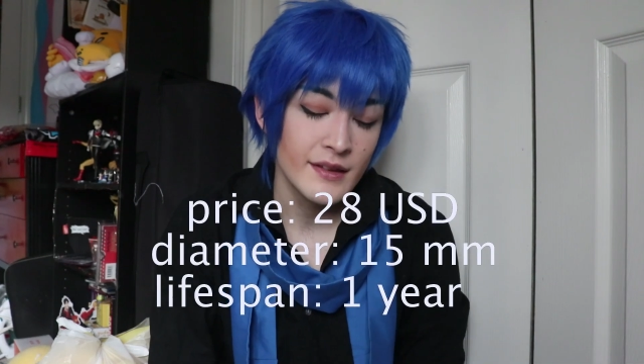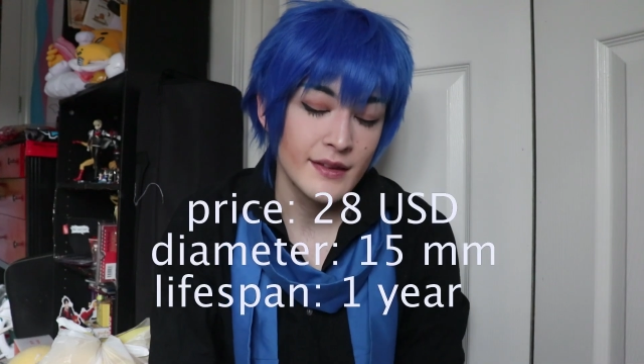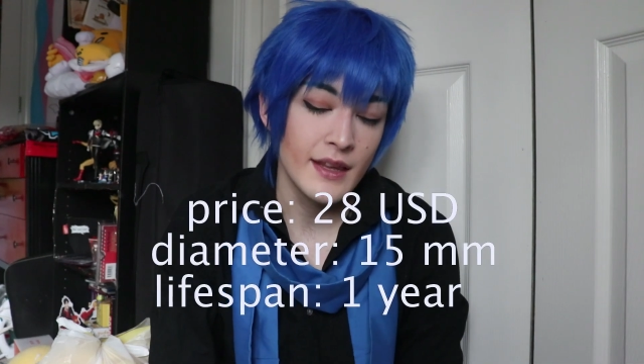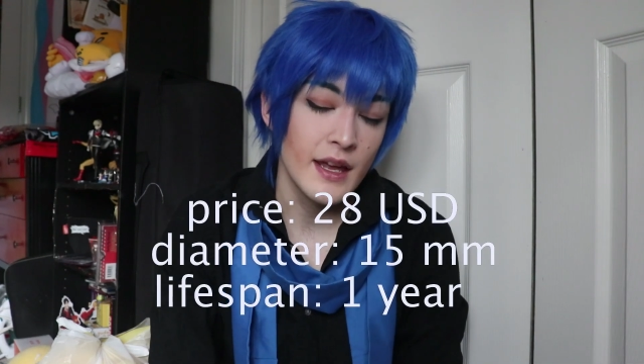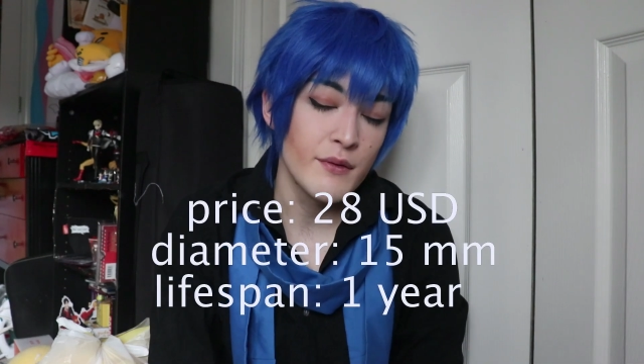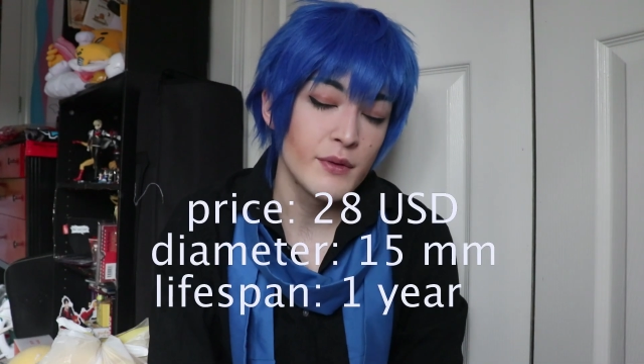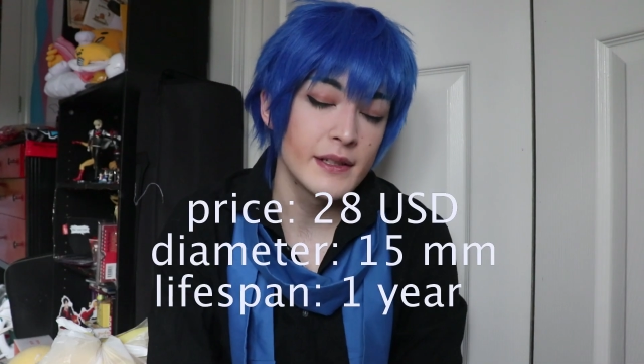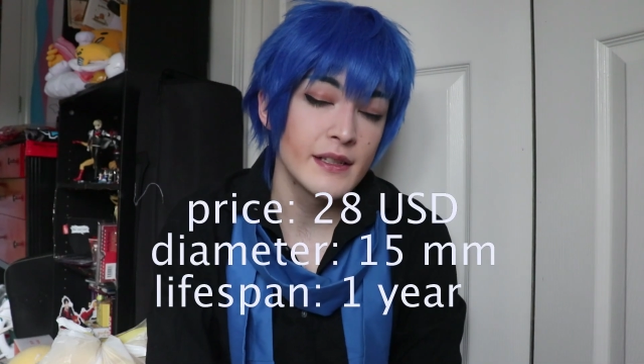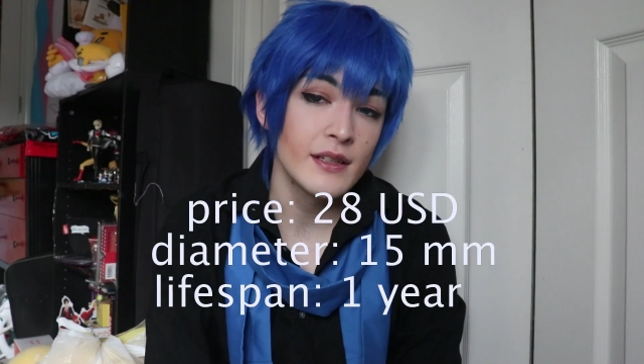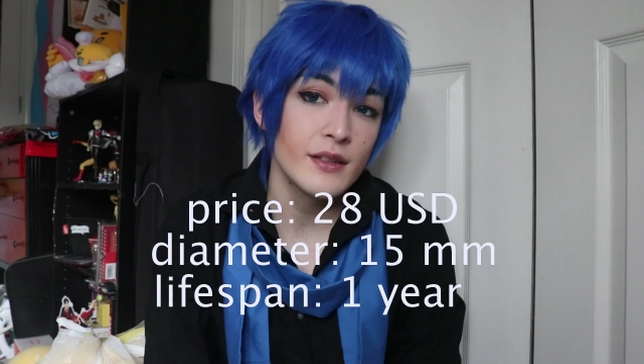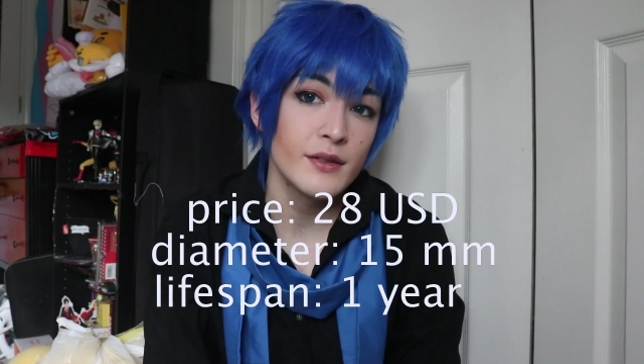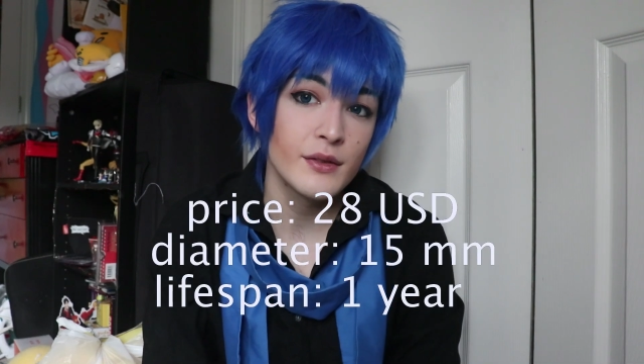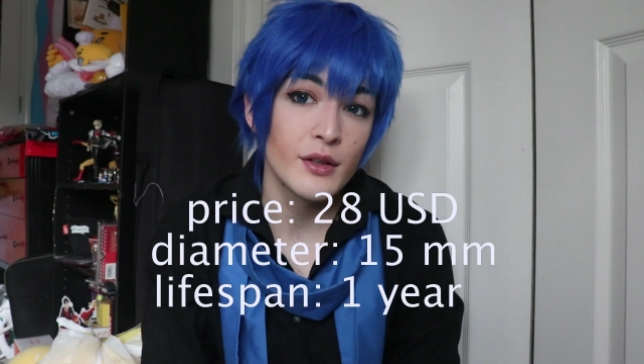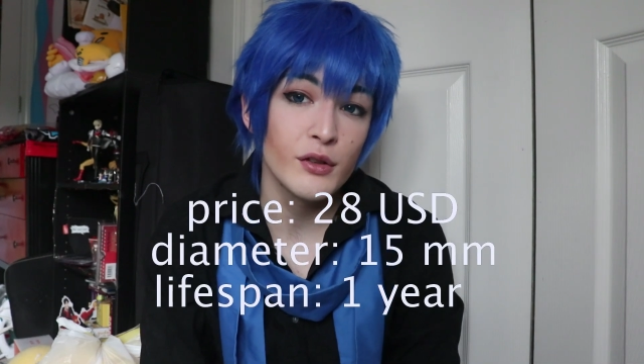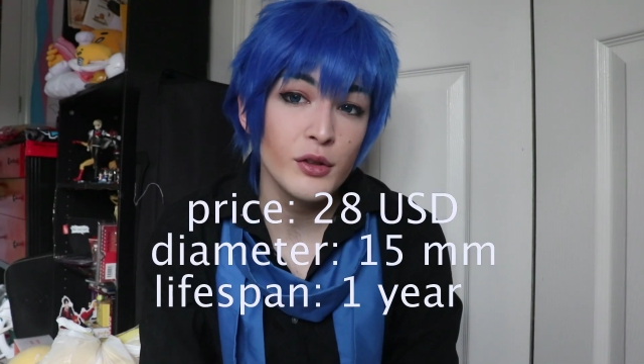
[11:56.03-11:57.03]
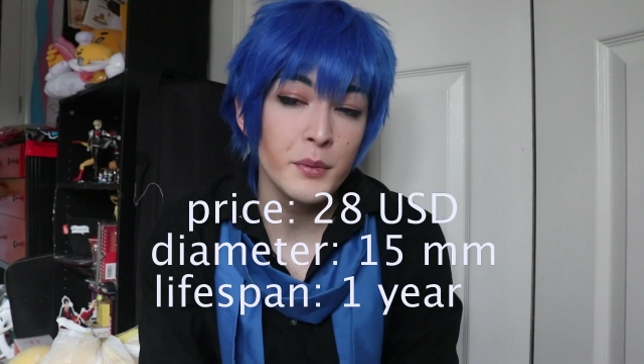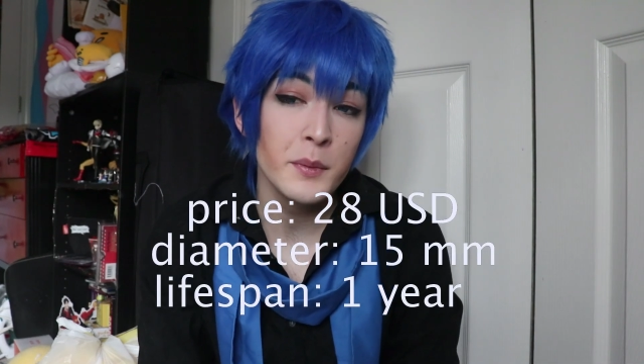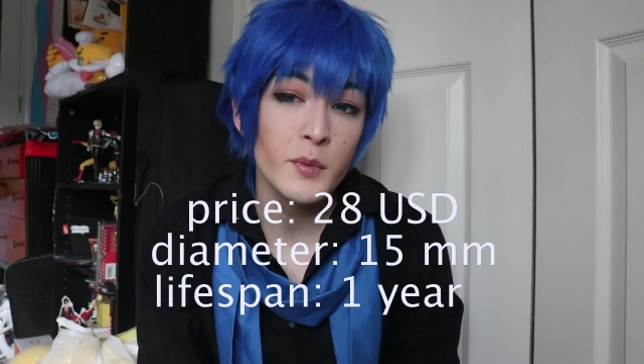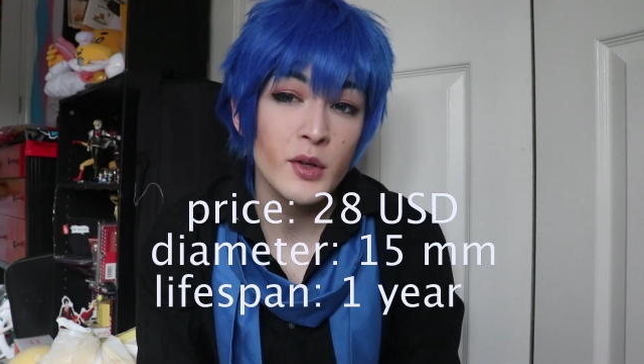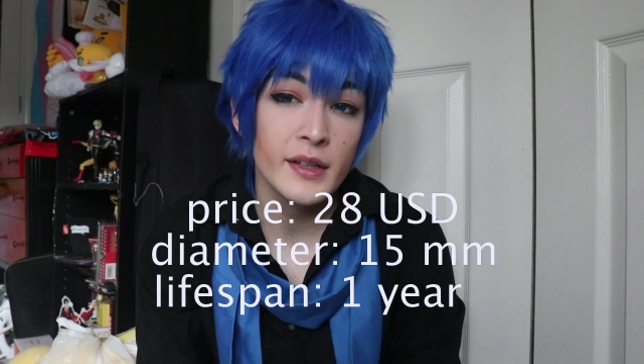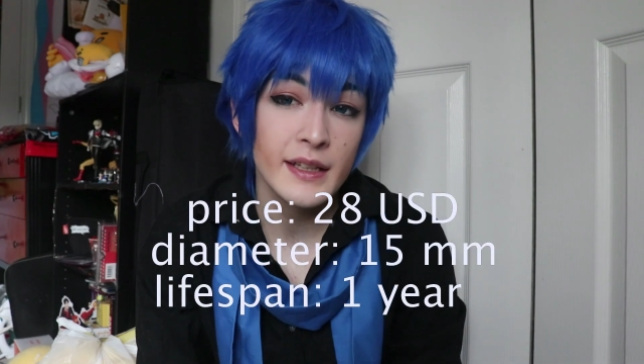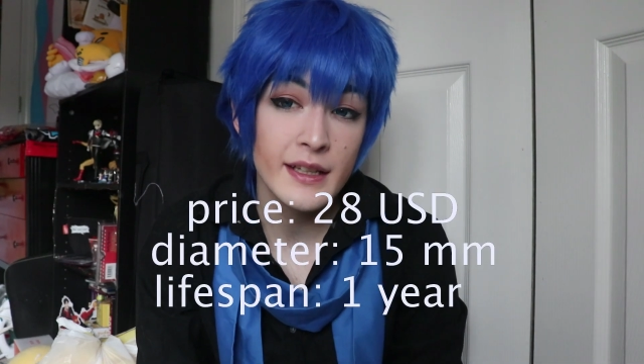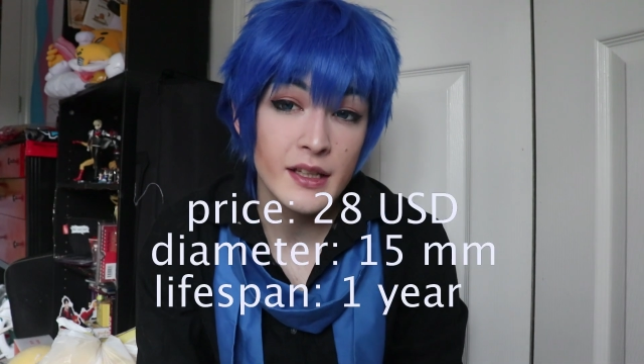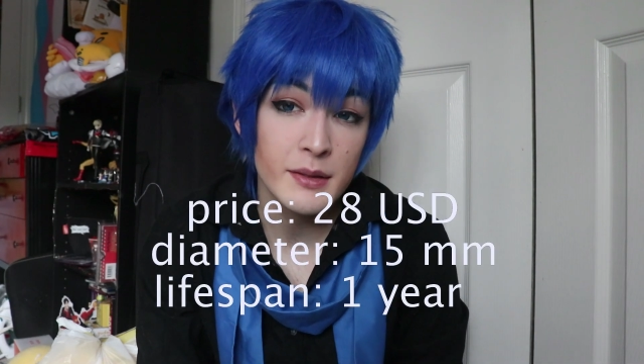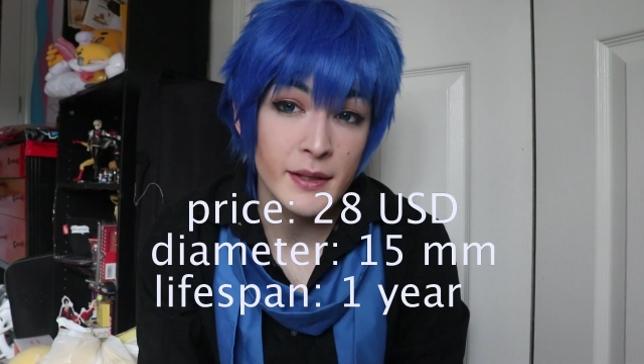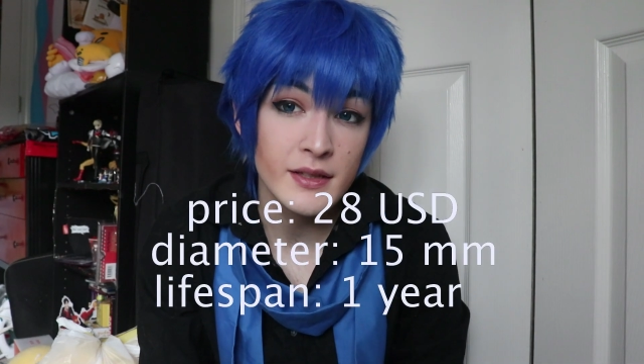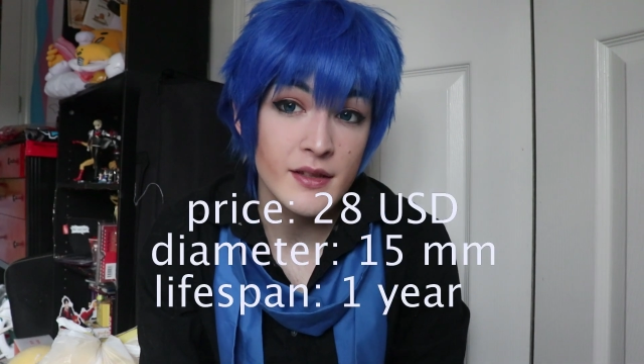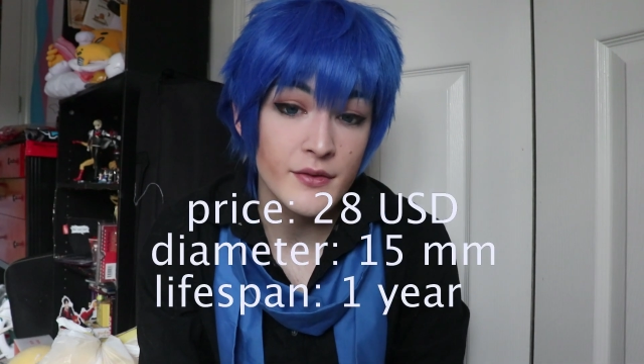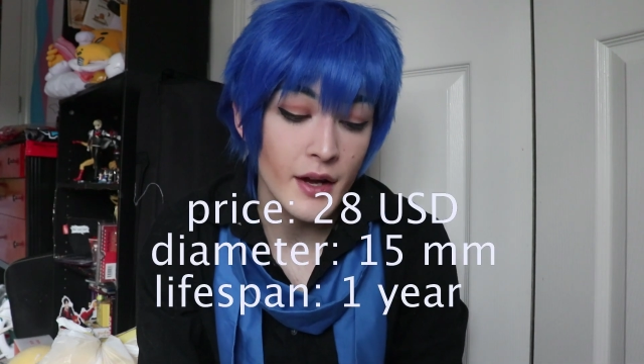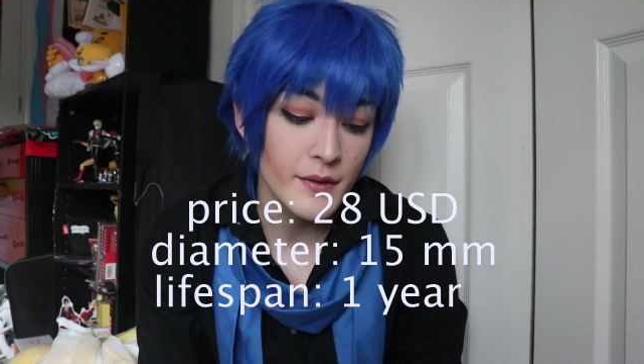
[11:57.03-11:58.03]
they're a little bit more on the
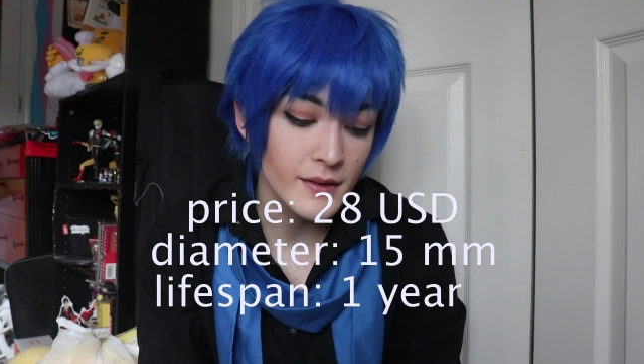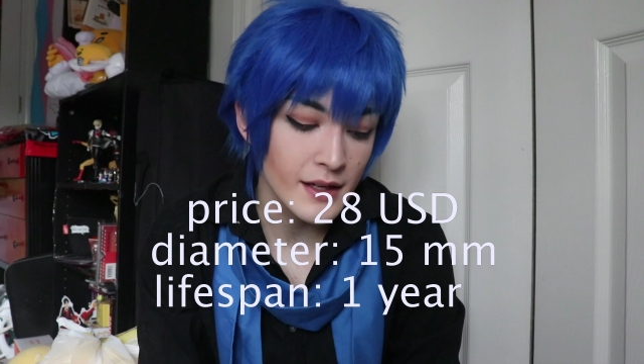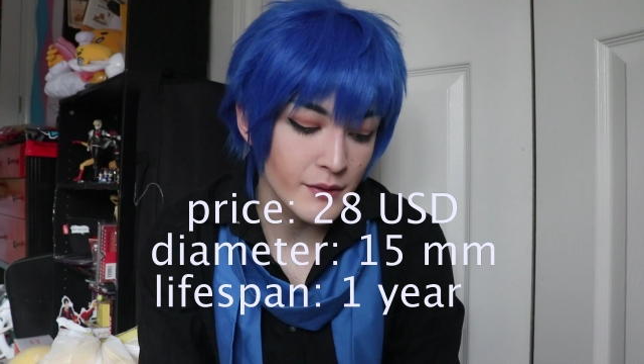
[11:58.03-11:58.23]
expensive side.